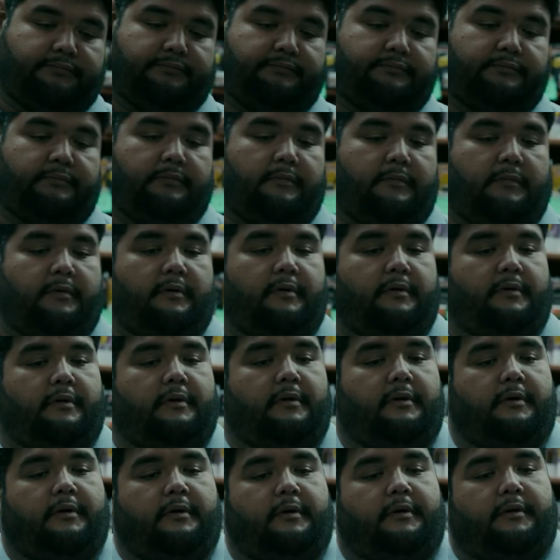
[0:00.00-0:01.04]

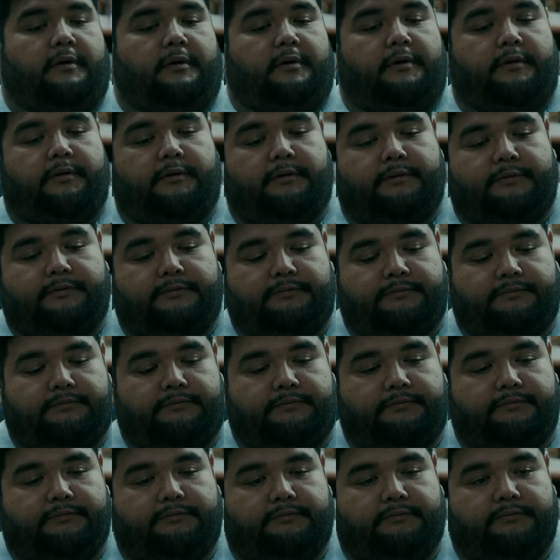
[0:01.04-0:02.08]

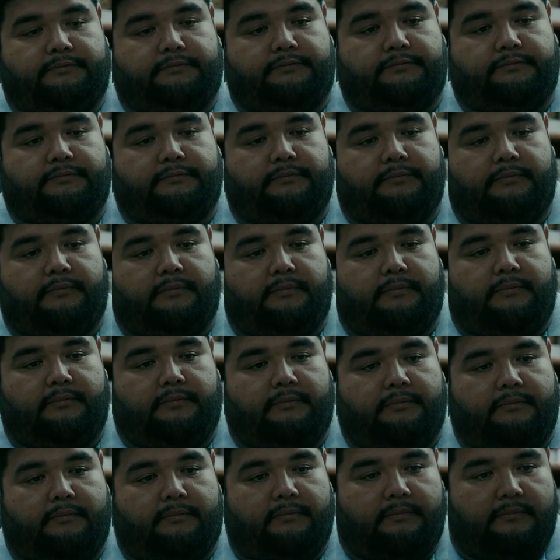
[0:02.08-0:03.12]

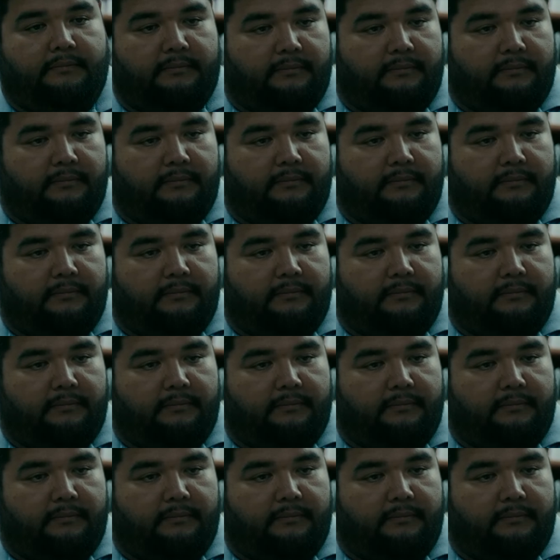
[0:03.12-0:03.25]
No one is speaking in this clip.